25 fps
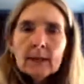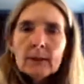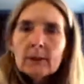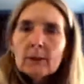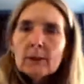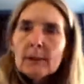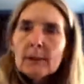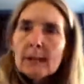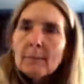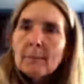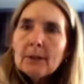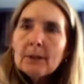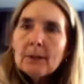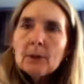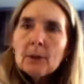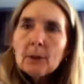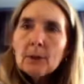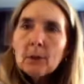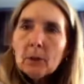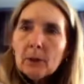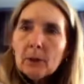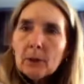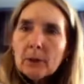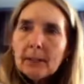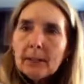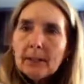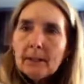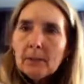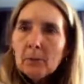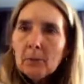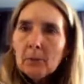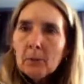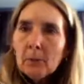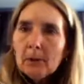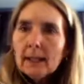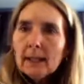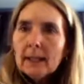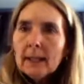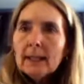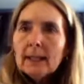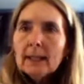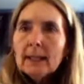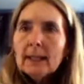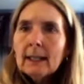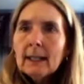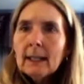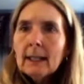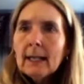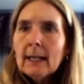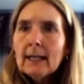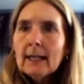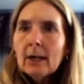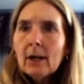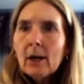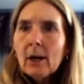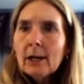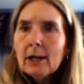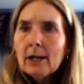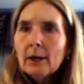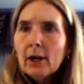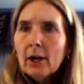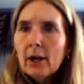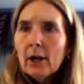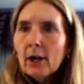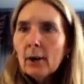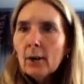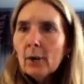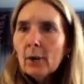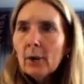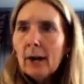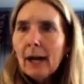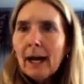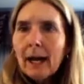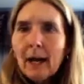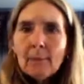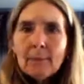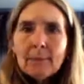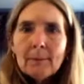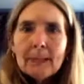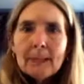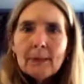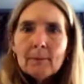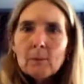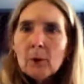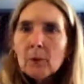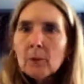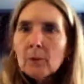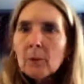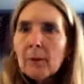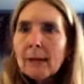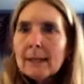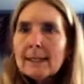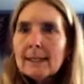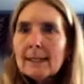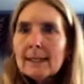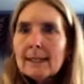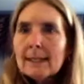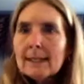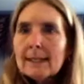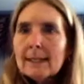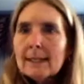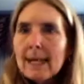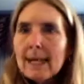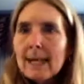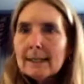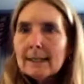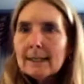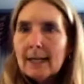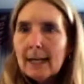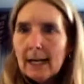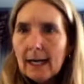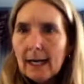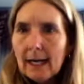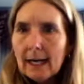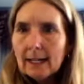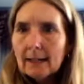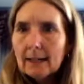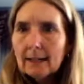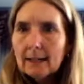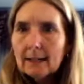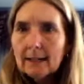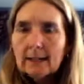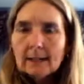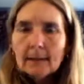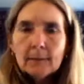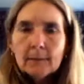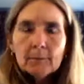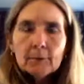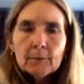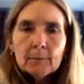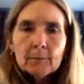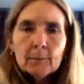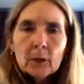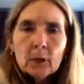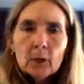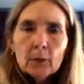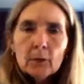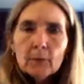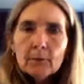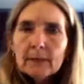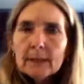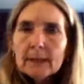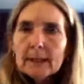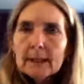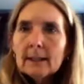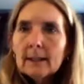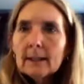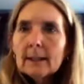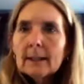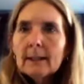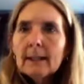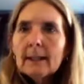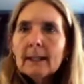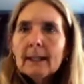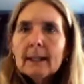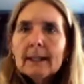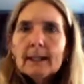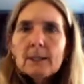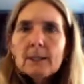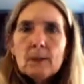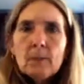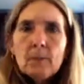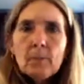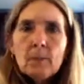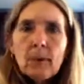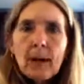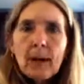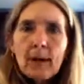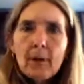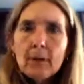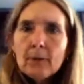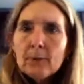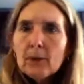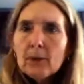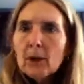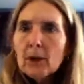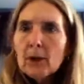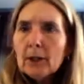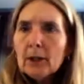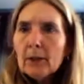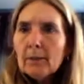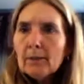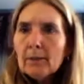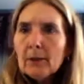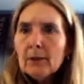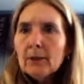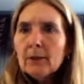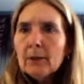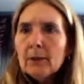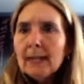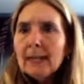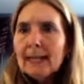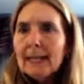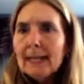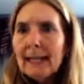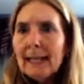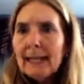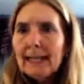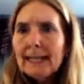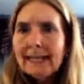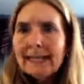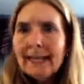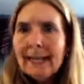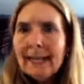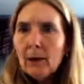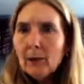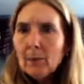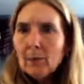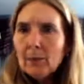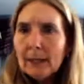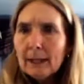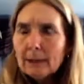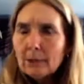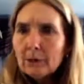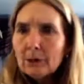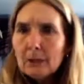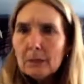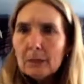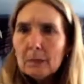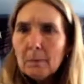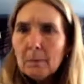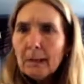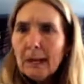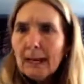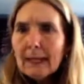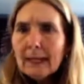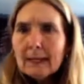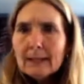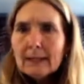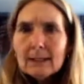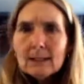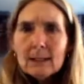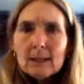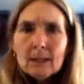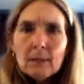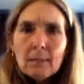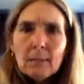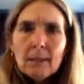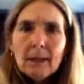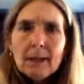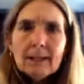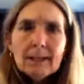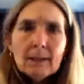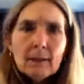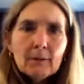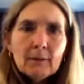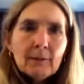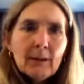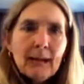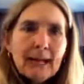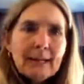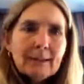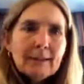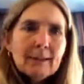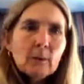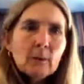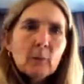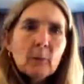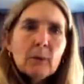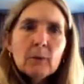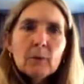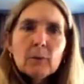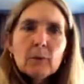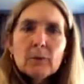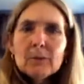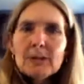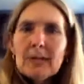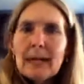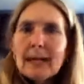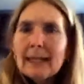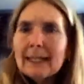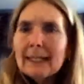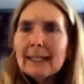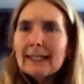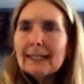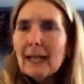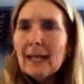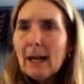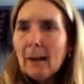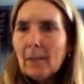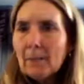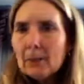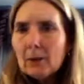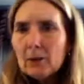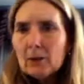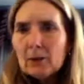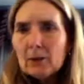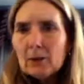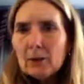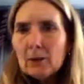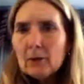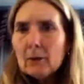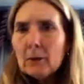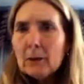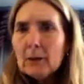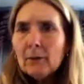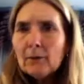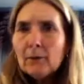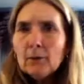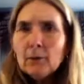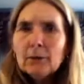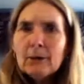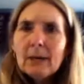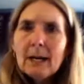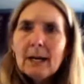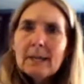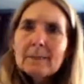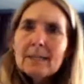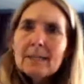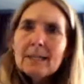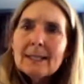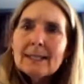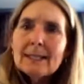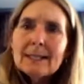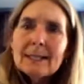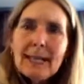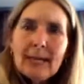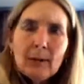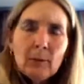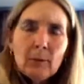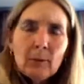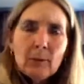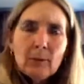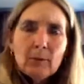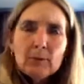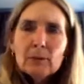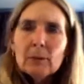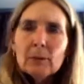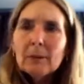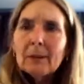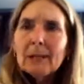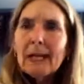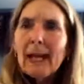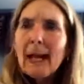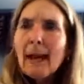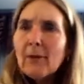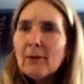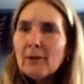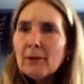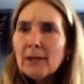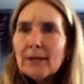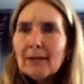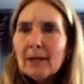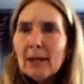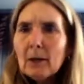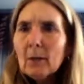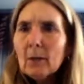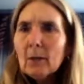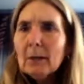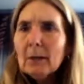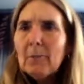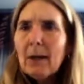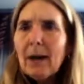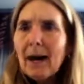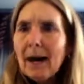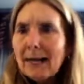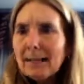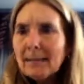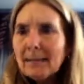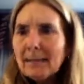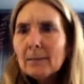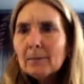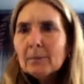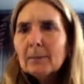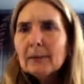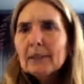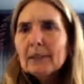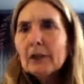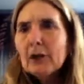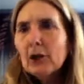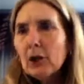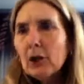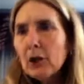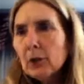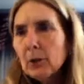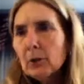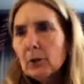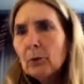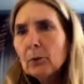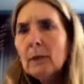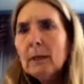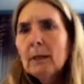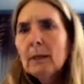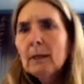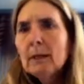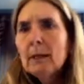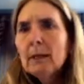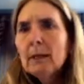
You'd come into work in the morning and not know how many more residents had died from COVID. It spread through our community at an outrageous pace, despite the fact that we were taking temperatures 3 or 4 times a day. We were doing everything we possibly knew